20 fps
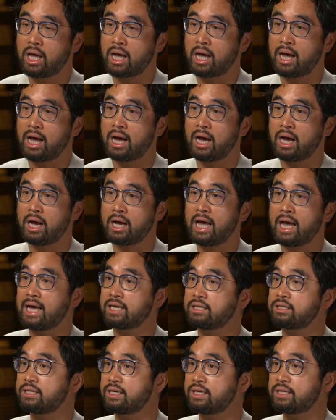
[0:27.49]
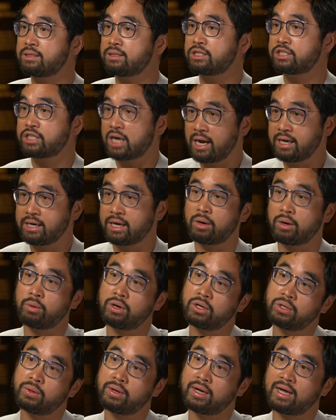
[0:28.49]
Uh, and in China,
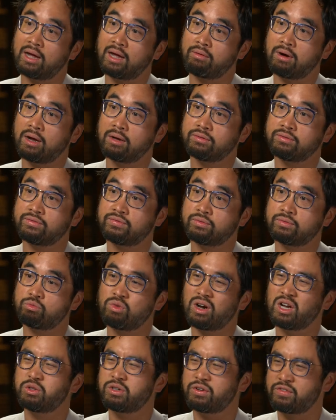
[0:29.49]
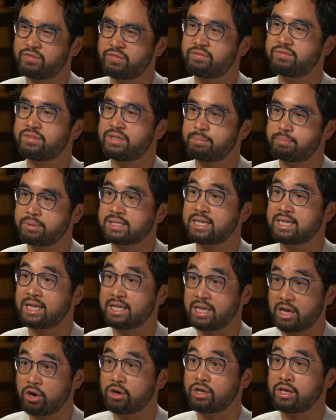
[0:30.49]
we're doing around
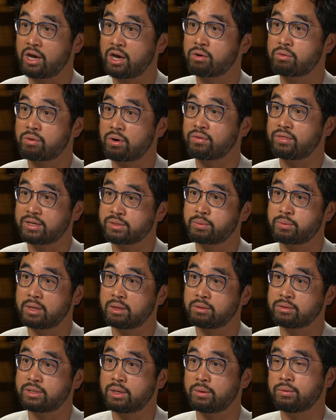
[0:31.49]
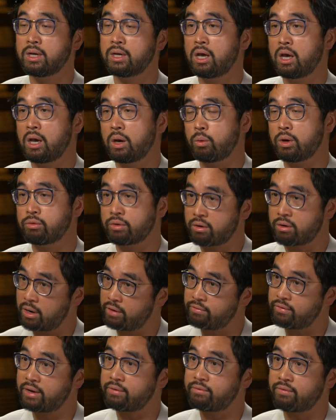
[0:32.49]
150% year-on-year growth as well. So we're
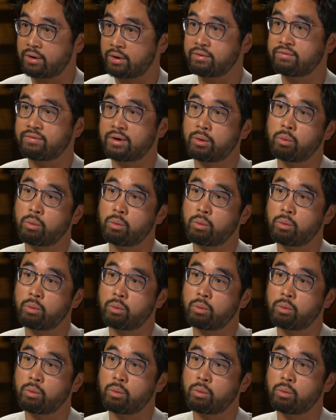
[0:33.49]
recovering very, very